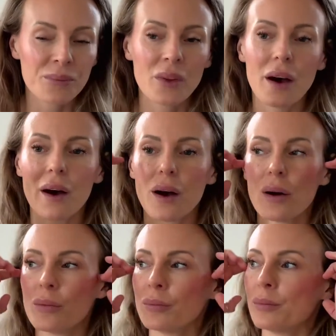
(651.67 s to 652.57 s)

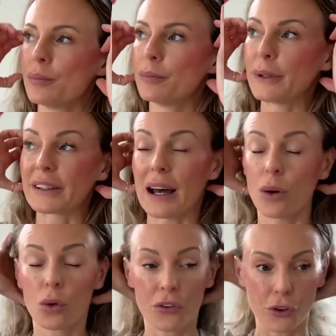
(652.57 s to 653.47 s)
But
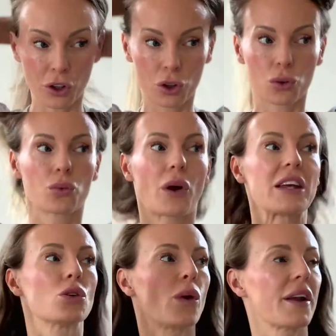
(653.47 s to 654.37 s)
that was a
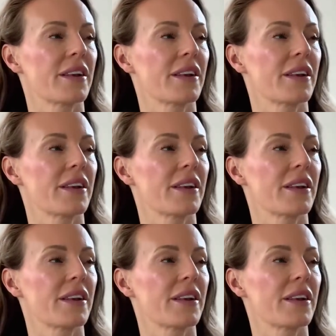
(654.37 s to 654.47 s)
great one,